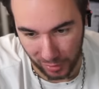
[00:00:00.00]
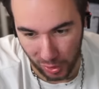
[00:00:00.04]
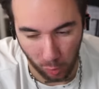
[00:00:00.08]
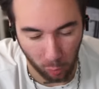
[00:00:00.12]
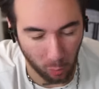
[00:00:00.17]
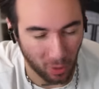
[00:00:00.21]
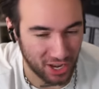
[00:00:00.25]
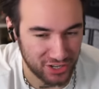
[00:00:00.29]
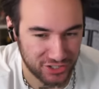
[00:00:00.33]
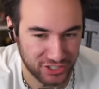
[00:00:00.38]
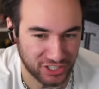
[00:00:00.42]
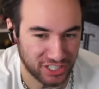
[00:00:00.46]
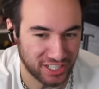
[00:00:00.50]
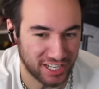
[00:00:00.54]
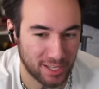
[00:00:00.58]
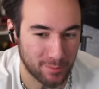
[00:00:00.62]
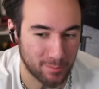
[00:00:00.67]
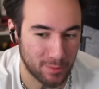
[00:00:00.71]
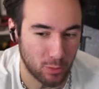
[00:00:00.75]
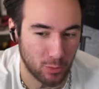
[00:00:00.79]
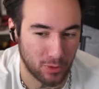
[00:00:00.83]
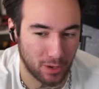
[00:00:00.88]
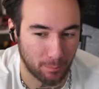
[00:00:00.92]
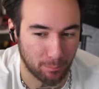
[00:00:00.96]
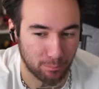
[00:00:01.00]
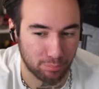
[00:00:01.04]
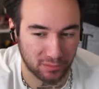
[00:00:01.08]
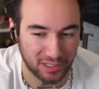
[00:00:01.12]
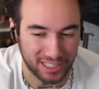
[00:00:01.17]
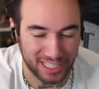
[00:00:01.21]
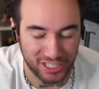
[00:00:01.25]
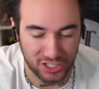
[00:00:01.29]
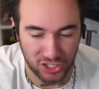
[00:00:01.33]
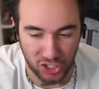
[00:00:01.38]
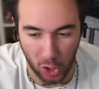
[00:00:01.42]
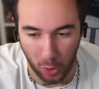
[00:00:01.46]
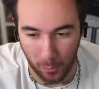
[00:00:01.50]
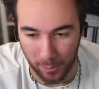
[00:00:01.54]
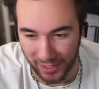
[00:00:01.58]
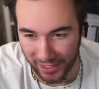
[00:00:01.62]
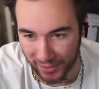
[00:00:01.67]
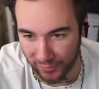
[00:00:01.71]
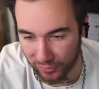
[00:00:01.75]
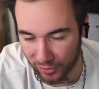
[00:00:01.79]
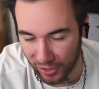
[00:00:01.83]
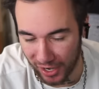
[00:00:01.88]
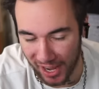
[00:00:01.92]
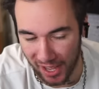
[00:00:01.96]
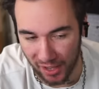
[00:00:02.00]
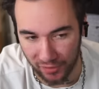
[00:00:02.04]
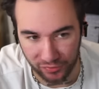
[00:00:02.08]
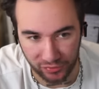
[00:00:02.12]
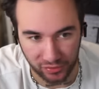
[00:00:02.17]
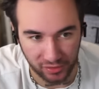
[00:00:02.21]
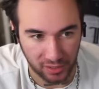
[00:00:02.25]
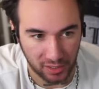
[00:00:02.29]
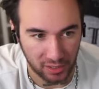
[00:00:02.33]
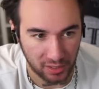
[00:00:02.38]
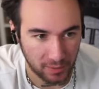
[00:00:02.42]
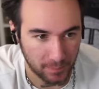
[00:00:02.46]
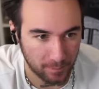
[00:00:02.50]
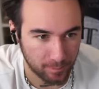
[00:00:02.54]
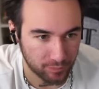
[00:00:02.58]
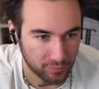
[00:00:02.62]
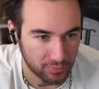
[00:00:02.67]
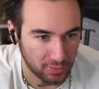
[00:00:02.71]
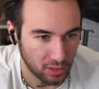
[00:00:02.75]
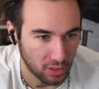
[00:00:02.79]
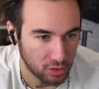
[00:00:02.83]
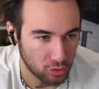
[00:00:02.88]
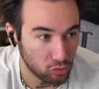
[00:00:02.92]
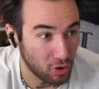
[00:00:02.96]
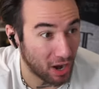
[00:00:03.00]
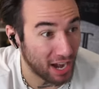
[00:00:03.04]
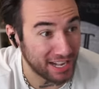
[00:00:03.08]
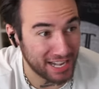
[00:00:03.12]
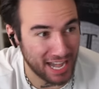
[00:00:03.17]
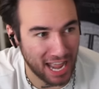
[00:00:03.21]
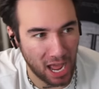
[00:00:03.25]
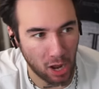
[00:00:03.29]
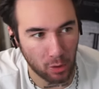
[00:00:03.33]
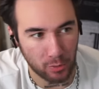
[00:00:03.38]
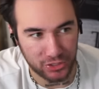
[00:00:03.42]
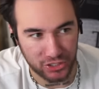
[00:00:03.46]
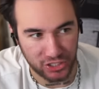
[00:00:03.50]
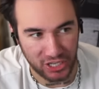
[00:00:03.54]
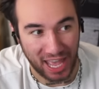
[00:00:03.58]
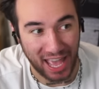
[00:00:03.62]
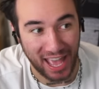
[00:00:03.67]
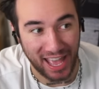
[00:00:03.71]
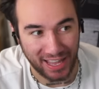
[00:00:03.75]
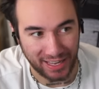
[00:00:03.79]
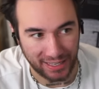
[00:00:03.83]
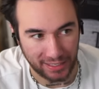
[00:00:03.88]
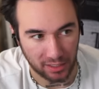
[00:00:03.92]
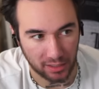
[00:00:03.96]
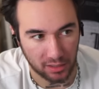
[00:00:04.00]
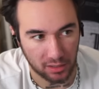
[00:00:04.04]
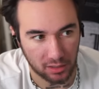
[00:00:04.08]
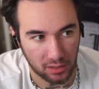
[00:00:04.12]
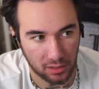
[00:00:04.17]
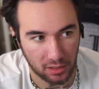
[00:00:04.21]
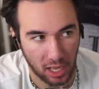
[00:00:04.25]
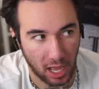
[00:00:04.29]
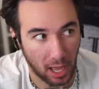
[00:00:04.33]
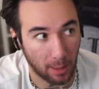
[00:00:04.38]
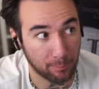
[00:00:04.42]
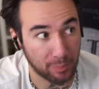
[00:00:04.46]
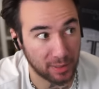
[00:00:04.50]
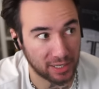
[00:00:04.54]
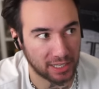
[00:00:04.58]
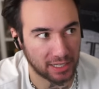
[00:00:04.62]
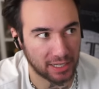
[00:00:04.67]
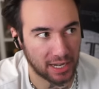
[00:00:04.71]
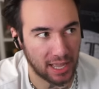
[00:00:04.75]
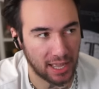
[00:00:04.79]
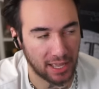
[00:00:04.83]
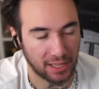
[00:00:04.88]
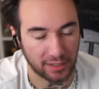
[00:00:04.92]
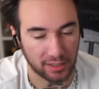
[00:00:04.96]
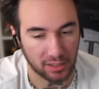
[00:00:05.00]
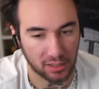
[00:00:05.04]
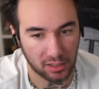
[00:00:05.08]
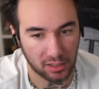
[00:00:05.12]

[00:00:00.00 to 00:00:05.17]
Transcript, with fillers: Watch, they're gonna hit me with a bleach opening for F. Right now it's A. I'm picking A.